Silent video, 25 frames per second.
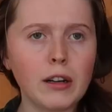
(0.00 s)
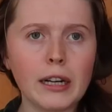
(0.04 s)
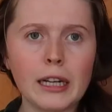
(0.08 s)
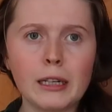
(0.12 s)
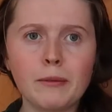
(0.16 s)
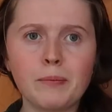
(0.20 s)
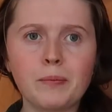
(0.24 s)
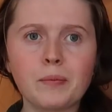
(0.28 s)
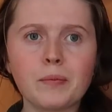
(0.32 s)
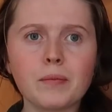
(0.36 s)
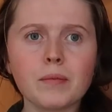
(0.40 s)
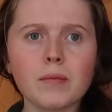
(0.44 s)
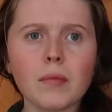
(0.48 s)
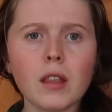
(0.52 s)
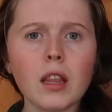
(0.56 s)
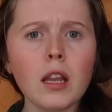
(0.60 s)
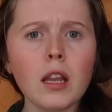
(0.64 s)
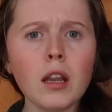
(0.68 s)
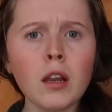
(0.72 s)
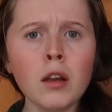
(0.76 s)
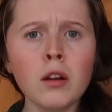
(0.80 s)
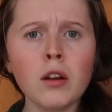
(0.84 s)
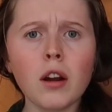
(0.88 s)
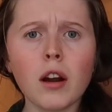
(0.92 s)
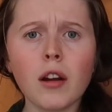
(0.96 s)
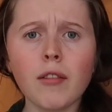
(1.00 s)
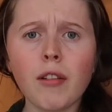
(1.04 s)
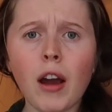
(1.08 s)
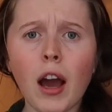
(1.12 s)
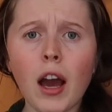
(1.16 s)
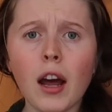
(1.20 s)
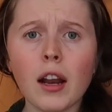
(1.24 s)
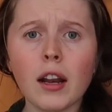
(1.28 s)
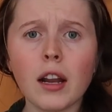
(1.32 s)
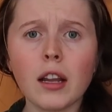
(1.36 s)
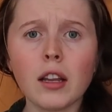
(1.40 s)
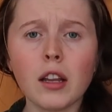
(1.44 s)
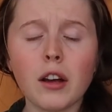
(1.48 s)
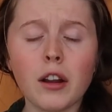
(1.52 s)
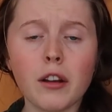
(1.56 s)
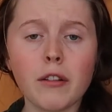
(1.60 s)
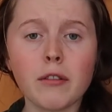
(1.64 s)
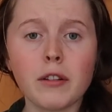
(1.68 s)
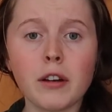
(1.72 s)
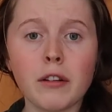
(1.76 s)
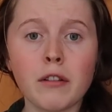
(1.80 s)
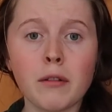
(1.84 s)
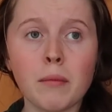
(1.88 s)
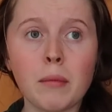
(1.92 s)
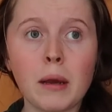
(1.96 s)
And I've had a lot
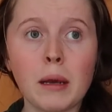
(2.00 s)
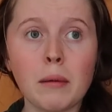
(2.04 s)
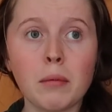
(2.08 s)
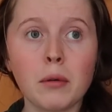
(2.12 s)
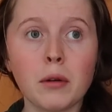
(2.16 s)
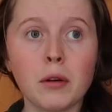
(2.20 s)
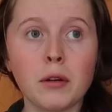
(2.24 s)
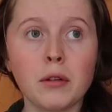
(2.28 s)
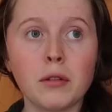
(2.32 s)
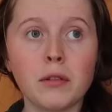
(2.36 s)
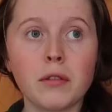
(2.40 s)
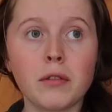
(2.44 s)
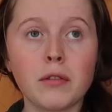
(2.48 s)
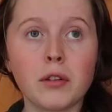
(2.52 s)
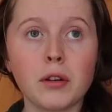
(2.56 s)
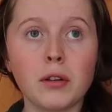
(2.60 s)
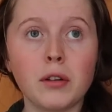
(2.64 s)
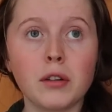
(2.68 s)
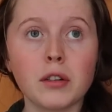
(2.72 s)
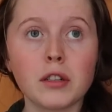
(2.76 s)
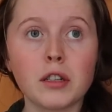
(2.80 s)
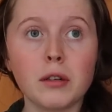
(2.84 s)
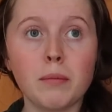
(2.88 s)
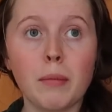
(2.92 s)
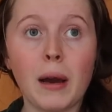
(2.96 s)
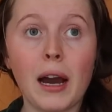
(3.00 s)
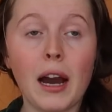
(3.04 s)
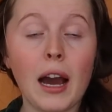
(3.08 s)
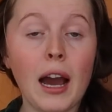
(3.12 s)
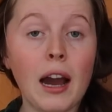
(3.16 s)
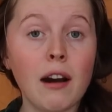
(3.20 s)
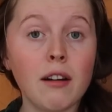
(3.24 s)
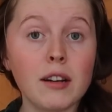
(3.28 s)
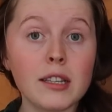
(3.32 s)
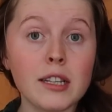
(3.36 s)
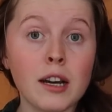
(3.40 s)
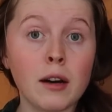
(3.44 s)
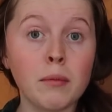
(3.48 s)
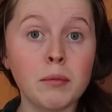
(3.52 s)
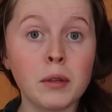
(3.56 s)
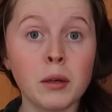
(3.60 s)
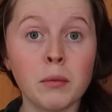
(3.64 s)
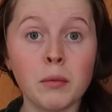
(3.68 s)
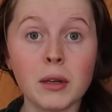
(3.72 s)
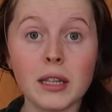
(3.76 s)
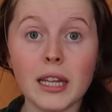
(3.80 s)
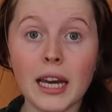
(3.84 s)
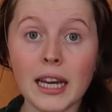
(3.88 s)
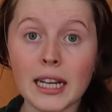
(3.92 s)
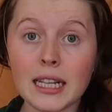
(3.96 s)
of different people who've talked about how it's helped
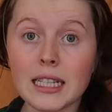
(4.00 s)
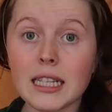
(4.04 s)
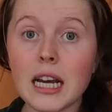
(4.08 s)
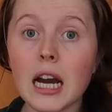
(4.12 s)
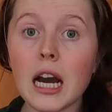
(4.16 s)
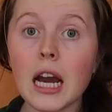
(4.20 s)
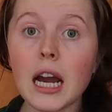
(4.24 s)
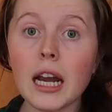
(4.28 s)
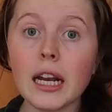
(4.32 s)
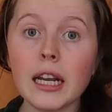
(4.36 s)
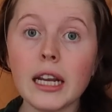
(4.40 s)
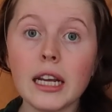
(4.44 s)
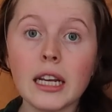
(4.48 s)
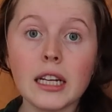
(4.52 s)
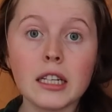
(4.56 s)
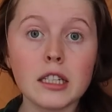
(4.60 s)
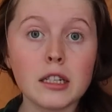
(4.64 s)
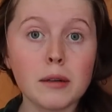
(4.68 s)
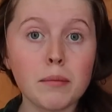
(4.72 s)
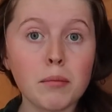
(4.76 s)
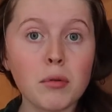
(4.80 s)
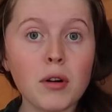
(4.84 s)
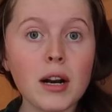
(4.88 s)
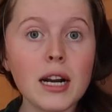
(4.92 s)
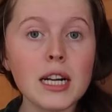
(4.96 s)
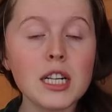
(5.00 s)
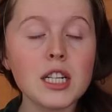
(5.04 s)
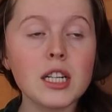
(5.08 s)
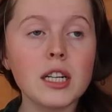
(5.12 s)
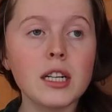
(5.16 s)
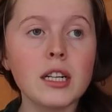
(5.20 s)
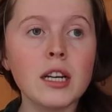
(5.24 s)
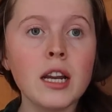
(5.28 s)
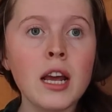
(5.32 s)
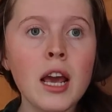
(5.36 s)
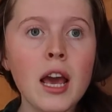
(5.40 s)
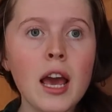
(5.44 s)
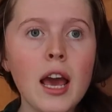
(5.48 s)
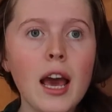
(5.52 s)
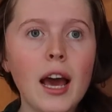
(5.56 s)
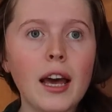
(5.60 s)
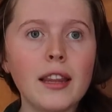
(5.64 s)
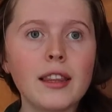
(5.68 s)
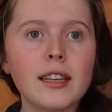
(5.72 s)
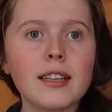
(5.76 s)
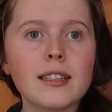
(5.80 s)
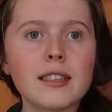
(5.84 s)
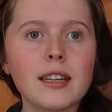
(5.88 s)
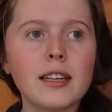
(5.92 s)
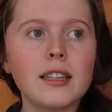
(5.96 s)
them with anxiety and depression
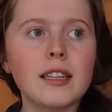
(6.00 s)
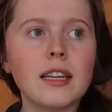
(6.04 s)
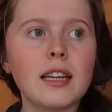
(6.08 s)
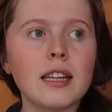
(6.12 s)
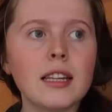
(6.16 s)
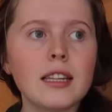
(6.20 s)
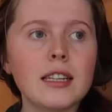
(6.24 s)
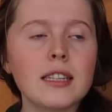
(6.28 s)
and things like that.